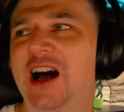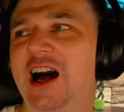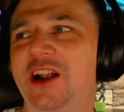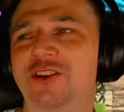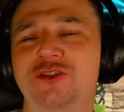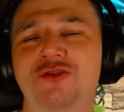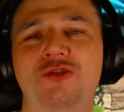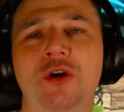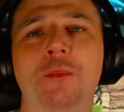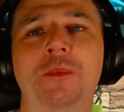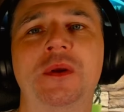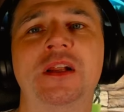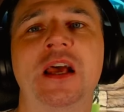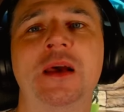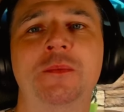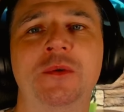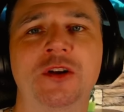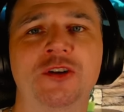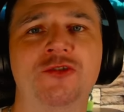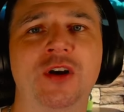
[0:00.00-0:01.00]
I'll just drop your
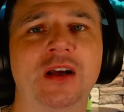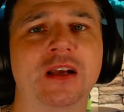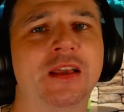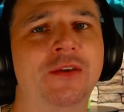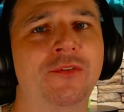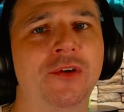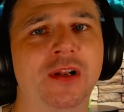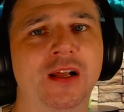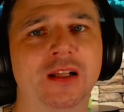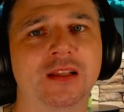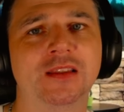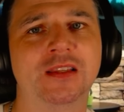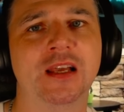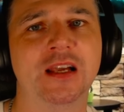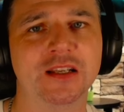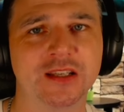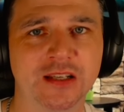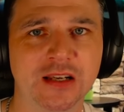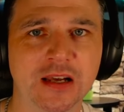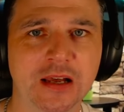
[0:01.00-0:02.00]
name in a track, give you a little
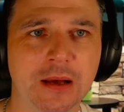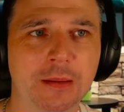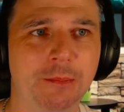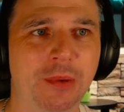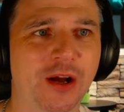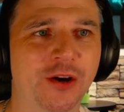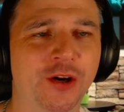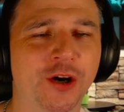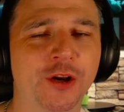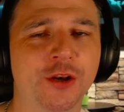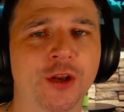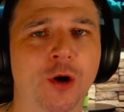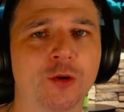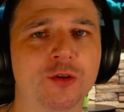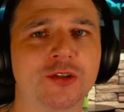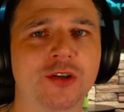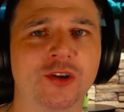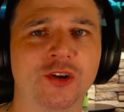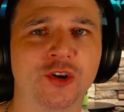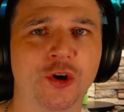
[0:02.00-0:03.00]
diss. But I know
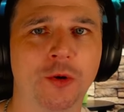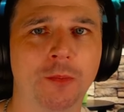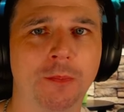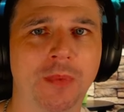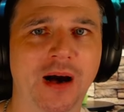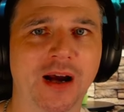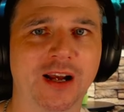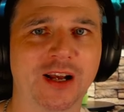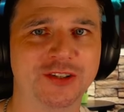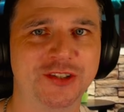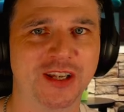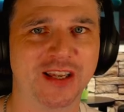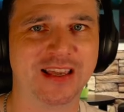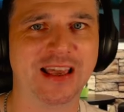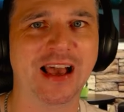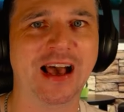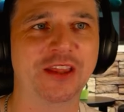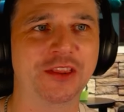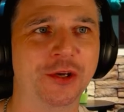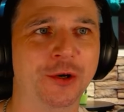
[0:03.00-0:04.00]
not's gonna come back because you
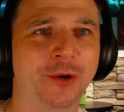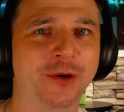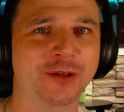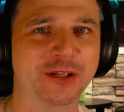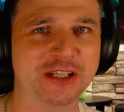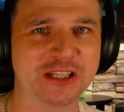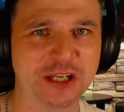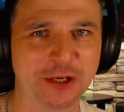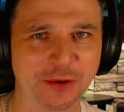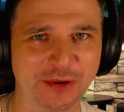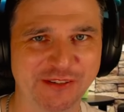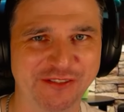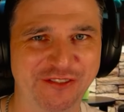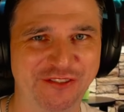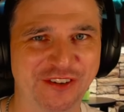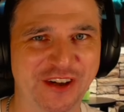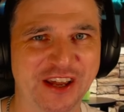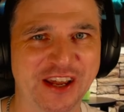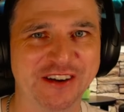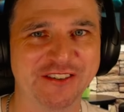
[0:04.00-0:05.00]
can't do it. You're too
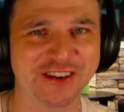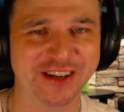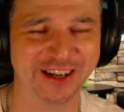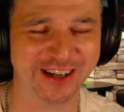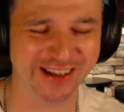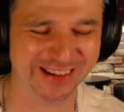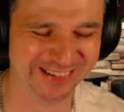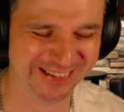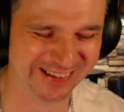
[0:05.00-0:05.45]
inferior.